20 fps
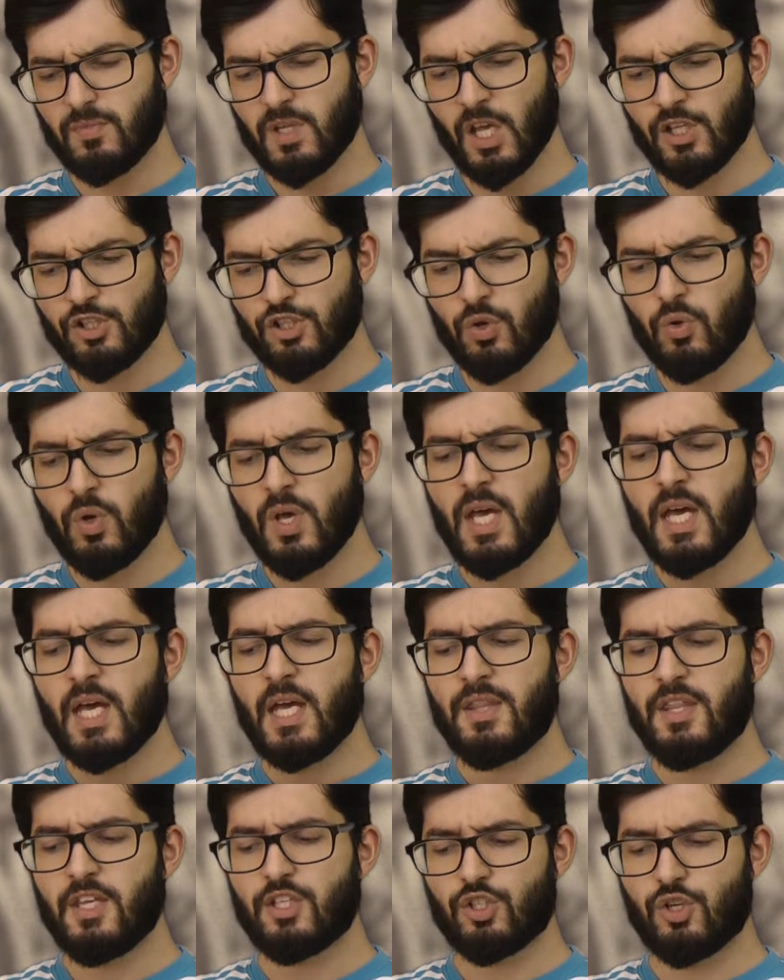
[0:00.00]
And so
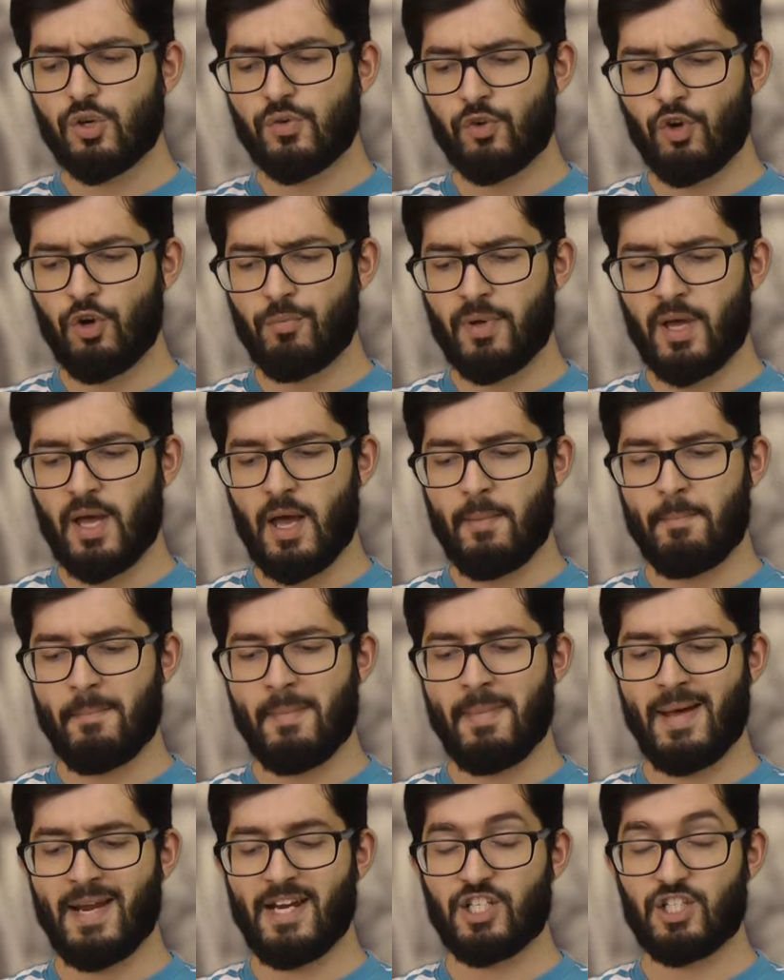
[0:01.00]
this group
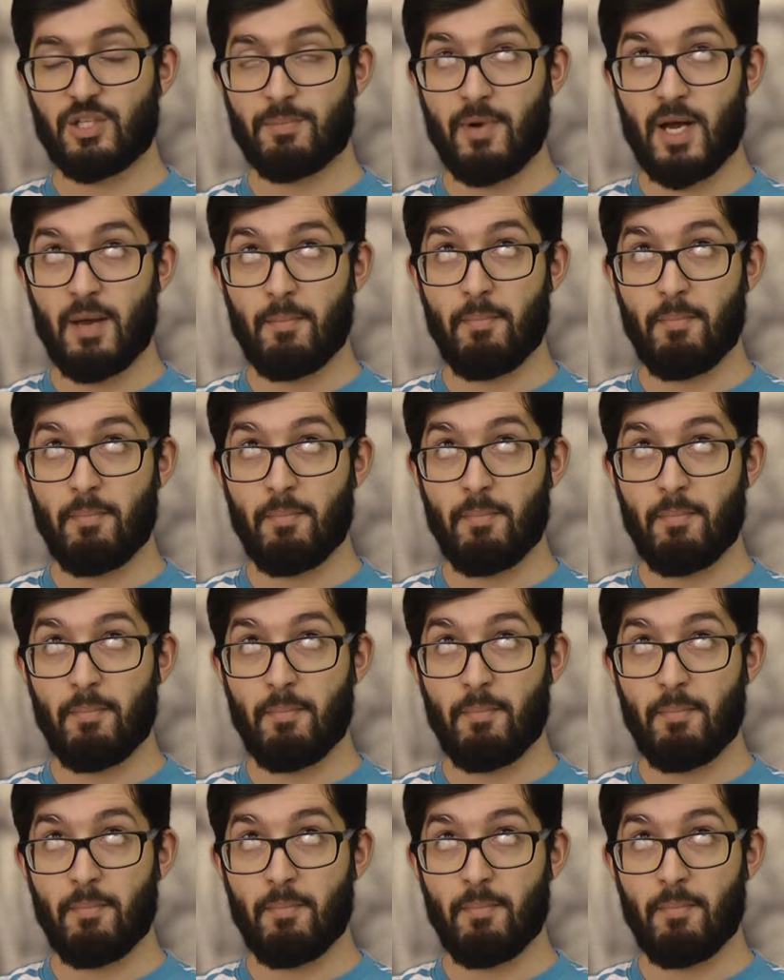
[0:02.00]
managed to